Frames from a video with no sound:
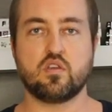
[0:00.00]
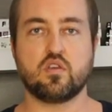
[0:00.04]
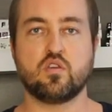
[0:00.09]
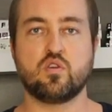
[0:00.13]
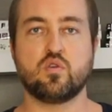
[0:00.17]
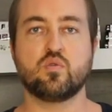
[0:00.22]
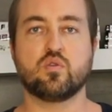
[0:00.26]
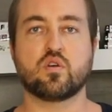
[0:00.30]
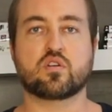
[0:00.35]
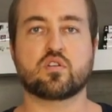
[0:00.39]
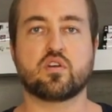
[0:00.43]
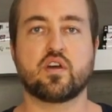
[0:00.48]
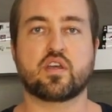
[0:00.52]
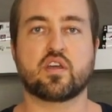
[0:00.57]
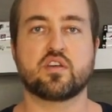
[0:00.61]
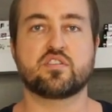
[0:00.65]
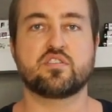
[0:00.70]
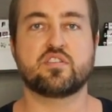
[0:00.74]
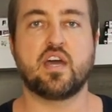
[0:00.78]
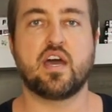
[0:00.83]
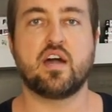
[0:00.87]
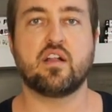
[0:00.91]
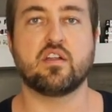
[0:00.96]
you look like a
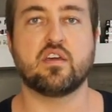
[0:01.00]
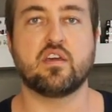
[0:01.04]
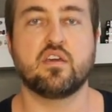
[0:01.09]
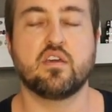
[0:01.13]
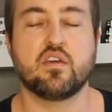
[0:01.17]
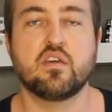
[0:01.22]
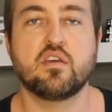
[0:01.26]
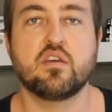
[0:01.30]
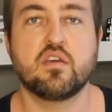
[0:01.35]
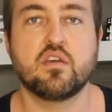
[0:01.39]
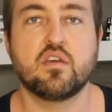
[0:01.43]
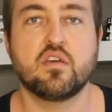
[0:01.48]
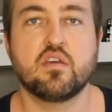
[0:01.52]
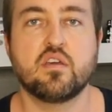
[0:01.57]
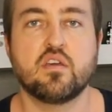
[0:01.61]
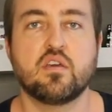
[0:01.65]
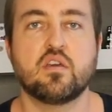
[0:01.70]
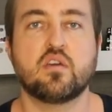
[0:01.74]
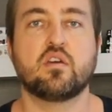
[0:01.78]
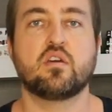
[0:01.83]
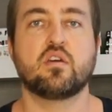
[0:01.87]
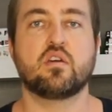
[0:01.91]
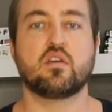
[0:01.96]
Sally,"
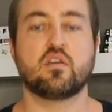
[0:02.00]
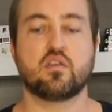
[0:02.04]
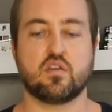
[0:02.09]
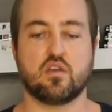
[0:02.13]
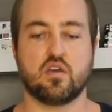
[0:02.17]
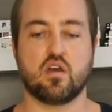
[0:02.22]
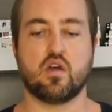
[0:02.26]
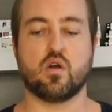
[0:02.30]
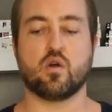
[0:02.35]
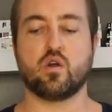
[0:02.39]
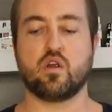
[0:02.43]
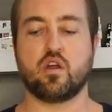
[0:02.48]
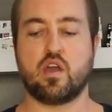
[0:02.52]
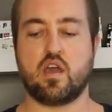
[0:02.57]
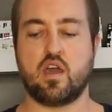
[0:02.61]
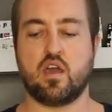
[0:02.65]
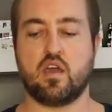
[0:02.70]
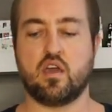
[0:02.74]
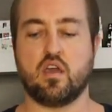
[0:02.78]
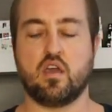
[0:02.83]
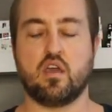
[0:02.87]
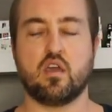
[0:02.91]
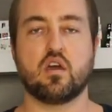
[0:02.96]
or
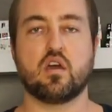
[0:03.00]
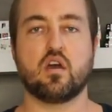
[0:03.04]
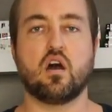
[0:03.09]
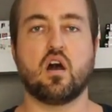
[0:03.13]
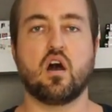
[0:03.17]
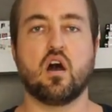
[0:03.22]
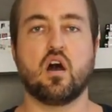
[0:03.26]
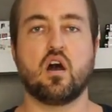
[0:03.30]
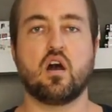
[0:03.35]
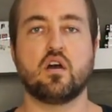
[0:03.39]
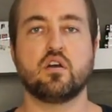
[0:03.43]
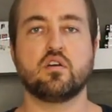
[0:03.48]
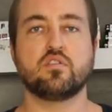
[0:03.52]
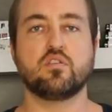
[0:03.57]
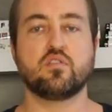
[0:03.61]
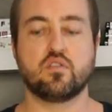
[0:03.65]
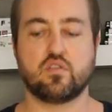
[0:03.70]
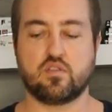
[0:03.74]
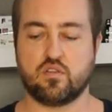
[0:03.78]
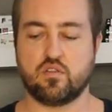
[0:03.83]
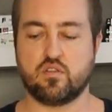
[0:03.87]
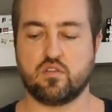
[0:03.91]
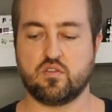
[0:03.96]
"Hey, uh,
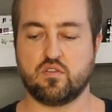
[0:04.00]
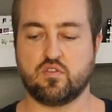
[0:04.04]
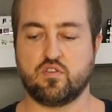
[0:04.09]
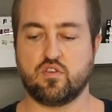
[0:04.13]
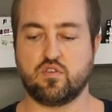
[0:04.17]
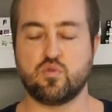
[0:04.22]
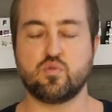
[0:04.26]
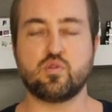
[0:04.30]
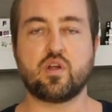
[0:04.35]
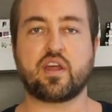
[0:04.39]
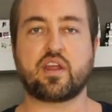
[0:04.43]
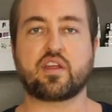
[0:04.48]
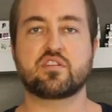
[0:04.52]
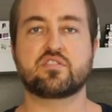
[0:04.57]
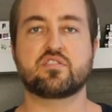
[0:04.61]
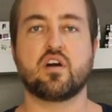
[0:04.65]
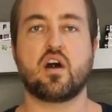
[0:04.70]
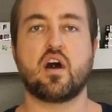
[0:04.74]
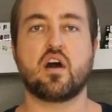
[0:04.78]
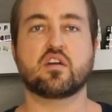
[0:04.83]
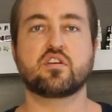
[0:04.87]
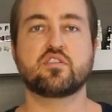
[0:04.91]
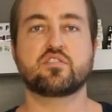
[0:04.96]
do you like
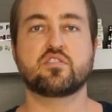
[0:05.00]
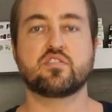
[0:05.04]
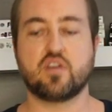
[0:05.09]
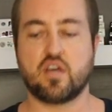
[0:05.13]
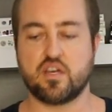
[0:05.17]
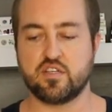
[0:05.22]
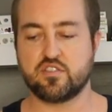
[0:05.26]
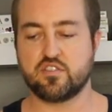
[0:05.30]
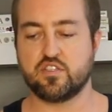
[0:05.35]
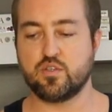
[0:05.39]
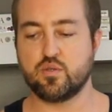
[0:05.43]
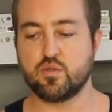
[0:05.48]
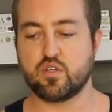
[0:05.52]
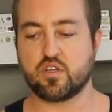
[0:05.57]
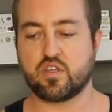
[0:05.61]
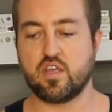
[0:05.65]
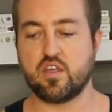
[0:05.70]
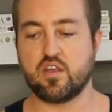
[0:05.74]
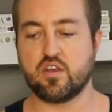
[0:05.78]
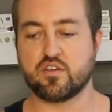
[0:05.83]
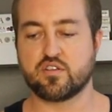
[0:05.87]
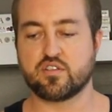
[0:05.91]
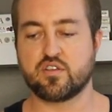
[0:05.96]
socks? I see you
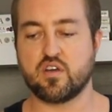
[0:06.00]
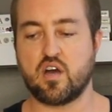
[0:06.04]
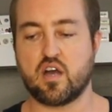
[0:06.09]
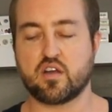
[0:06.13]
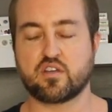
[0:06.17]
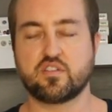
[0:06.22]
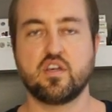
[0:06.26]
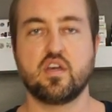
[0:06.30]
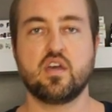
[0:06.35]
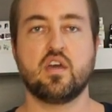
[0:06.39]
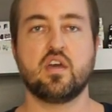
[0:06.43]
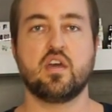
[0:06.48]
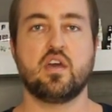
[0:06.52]
looking at your socks."